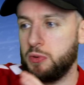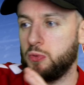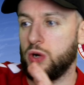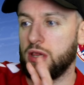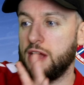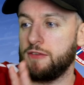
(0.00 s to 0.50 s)
with
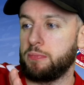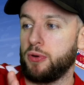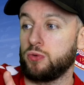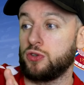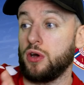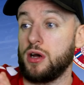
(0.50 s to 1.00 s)
what
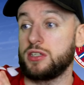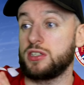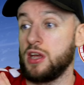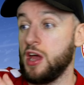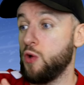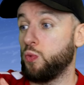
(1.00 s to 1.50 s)
Liverpool
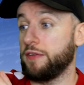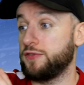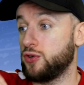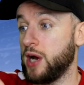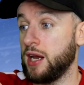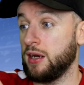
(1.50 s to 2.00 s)
does with
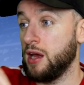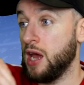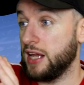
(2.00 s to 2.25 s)
Trent.